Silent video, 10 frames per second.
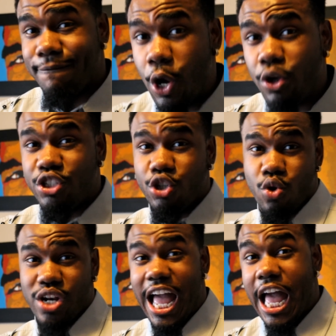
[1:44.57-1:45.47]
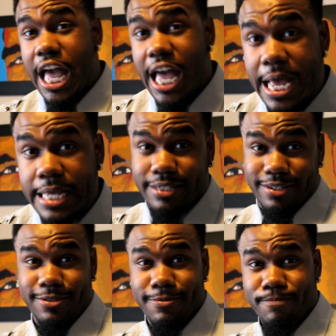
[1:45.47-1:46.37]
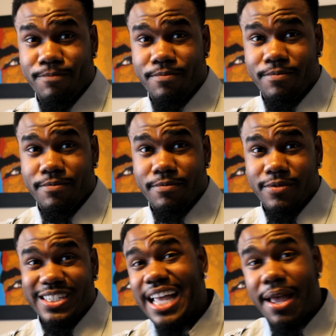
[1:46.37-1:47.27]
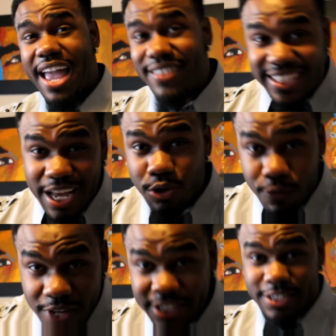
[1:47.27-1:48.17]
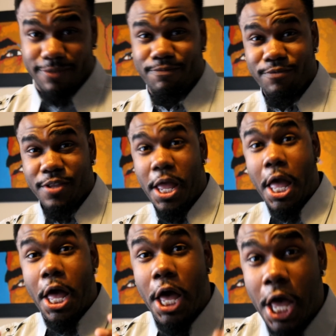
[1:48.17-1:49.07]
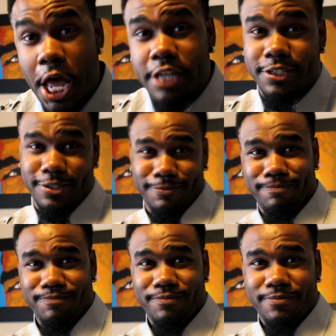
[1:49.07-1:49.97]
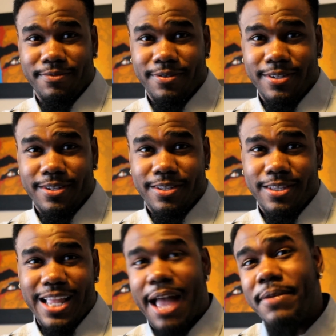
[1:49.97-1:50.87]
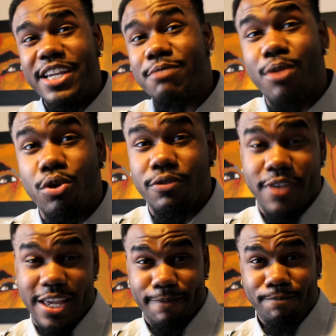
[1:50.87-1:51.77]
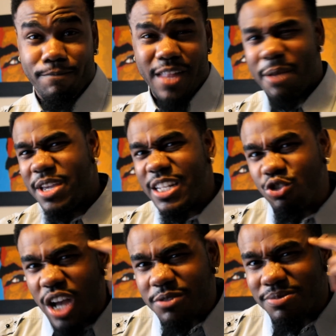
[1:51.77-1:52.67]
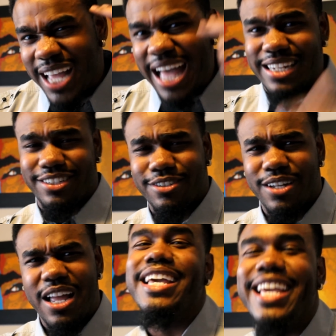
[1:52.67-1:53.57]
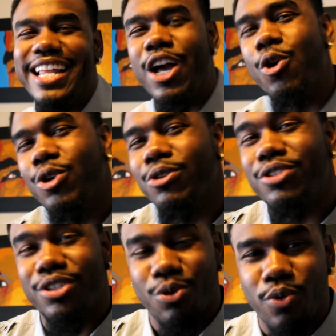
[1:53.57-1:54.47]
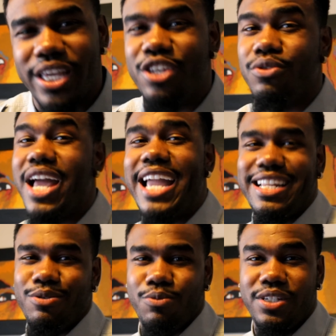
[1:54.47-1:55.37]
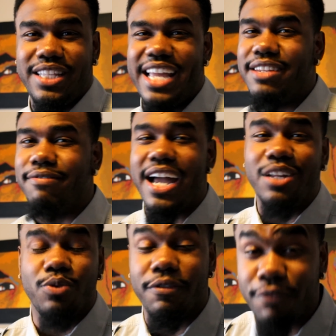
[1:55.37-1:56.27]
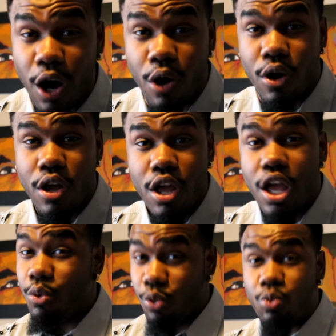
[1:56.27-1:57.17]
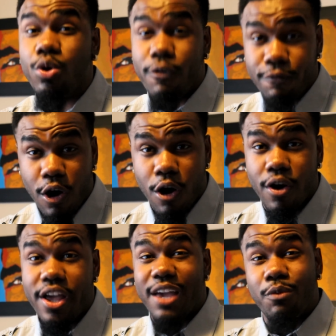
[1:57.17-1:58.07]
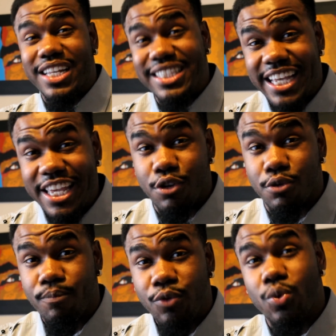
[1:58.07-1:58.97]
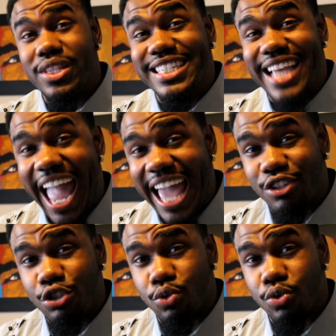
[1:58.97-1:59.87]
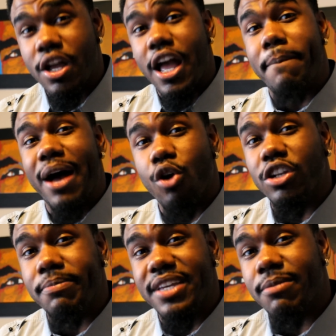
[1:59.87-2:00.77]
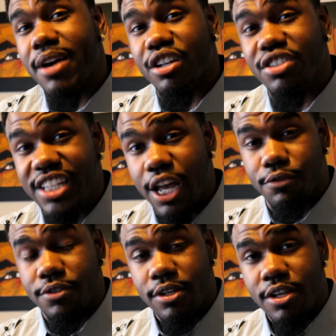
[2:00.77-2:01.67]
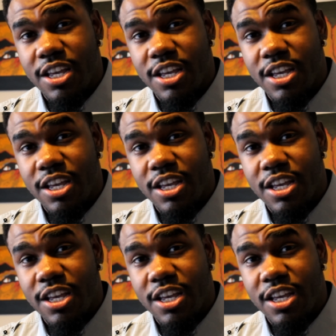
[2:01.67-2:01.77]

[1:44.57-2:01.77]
Focus on us. Stop having tunnel vision. Us. I'm here to motivate. I'm here to drop some knowledge. And hold on to the we. United. We stand divided. We fall. And we will fall if we continue with this attitude about only being about ourselves.